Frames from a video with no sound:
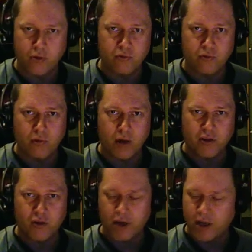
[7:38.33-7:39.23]

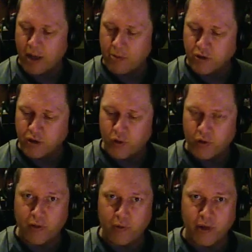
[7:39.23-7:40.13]
Atari game console
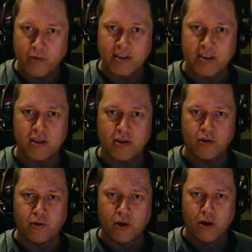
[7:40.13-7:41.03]
or the VIC-20,
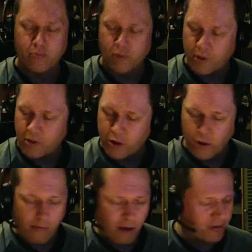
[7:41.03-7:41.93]
you probably know
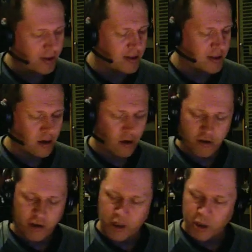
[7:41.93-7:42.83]
about these
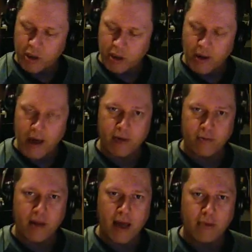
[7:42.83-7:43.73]
cartridges you had
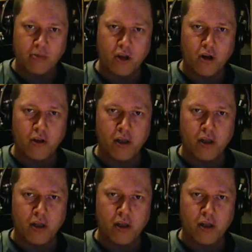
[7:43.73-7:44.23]
with games on.